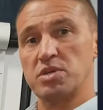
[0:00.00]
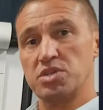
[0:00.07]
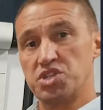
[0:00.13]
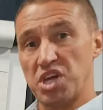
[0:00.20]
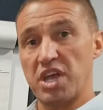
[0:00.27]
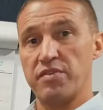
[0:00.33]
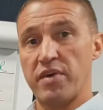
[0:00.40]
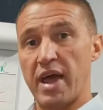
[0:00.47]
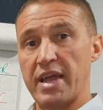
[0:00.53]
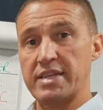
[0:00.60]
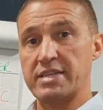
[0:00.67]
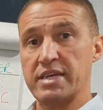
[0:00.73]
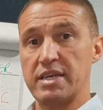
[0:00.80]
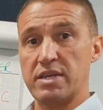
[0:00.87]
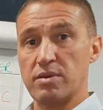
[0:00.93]
G
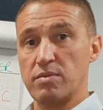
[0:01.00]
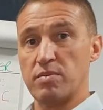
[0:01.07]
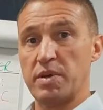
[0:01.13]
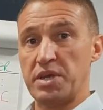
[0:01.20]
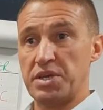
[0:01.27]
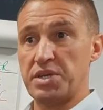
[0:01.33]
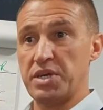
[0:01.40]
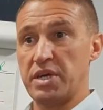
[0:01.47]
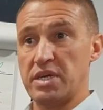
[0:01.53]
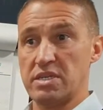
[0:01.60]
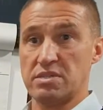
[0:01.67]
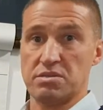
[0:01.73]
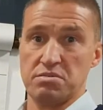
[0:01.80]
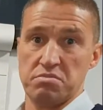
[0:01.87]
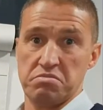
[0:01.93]
rated, which
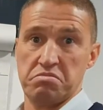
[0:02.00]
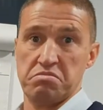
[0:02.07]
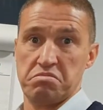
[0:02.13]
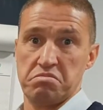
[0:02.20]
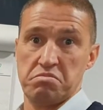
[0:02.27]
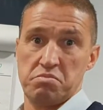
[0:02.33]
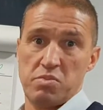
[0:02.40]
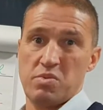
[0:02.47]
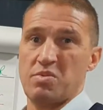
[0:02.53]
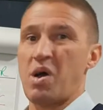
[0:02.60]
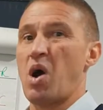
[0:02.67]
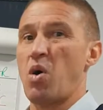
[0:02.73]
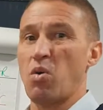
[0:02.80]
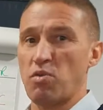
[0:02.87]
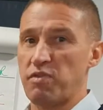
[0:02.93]
is
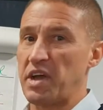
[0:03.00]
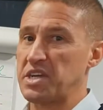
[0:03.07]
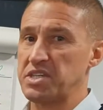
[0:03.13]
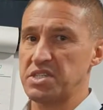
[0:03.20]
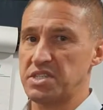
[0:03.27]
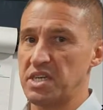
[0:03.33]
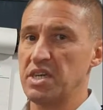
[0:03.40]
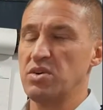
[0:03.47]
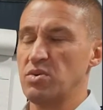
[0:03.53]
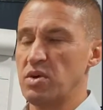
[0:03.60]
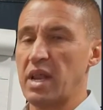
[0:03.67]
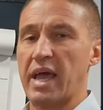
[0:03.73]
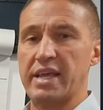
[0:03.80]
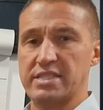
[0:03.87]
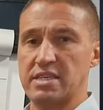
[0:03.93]
old-fashioned single
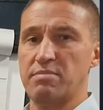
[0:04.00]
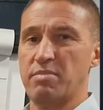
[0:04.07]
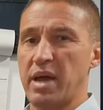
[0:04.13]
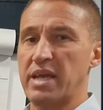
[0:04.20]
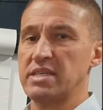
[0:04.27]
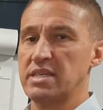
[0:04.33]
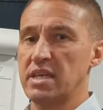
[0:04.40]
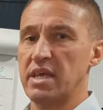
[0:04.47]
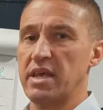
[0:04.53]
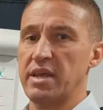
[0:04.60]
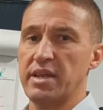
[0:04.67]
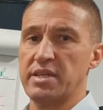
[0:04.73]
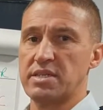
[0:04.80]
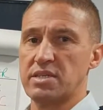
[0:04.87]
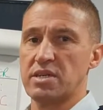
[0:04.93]
glazing basically, and
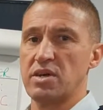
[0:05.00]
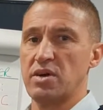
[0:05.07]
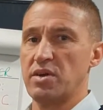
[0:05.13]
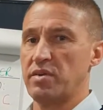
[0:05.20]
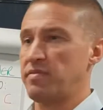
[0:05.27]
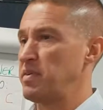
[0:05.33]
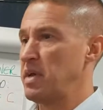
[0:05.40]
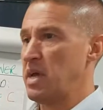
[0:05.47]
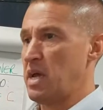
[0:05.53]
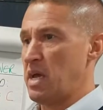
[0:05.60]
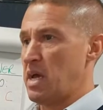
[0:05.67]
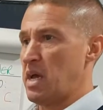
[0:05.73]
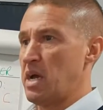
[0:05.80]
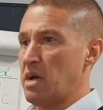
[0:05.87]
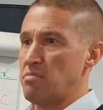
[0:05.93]
it's kind of
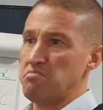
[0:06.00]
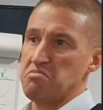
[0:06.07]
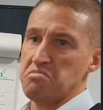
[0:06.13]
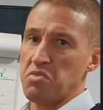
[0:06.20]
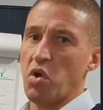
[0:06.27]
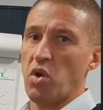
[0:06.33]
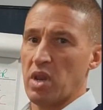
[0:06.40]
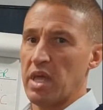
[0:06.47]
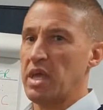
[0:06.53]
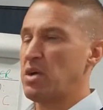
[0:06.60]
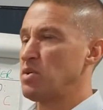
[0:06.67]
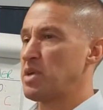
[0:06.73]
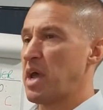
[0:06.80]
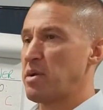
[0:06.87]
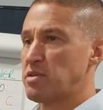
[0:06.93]
not legal
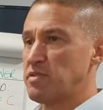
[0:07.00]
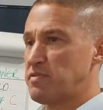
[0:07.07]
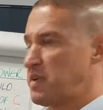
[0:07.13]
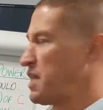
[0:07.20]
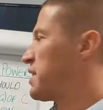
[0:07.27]
now to fit